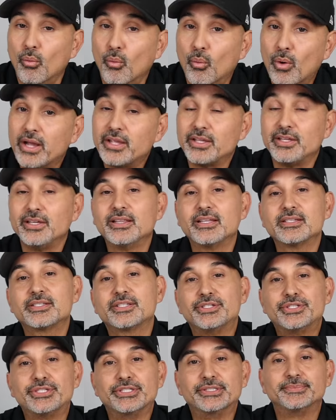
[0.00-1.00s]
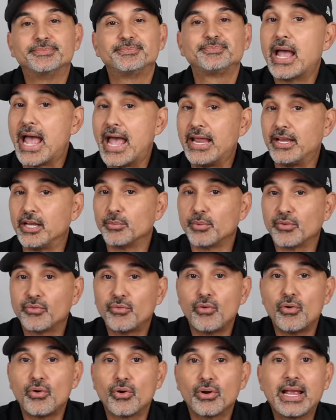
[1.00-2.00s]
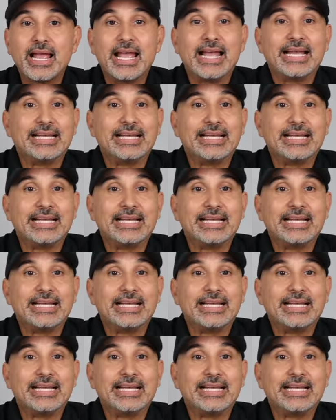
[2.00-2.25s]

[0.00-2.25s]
what you listen to. And number 4,